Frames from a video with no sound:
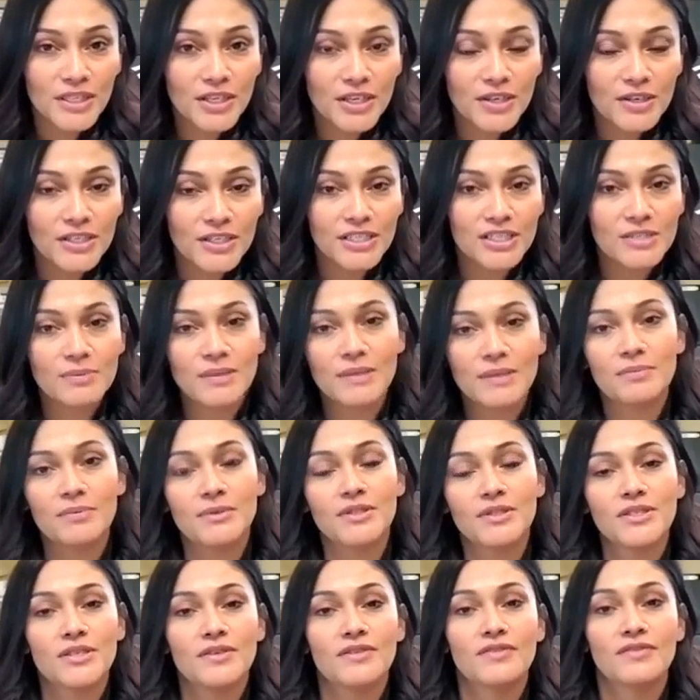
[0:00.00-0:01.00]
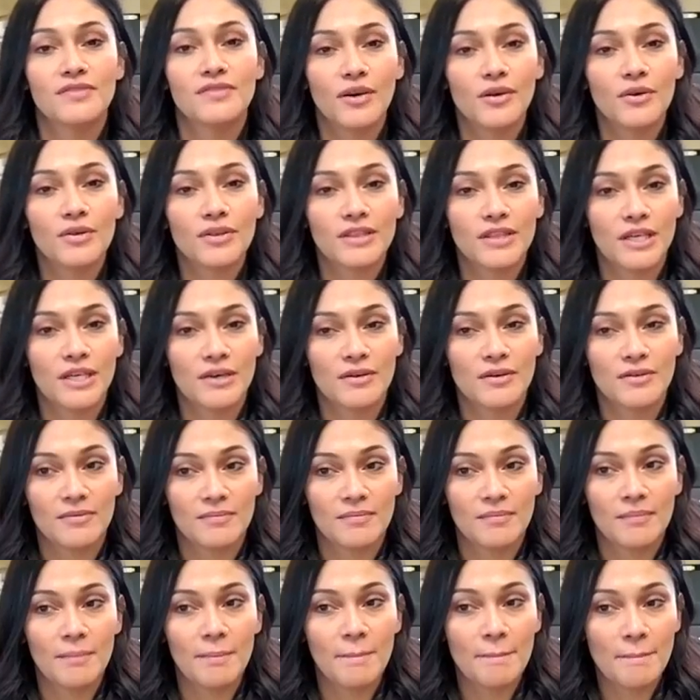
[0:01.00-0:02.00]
encourage people to vote their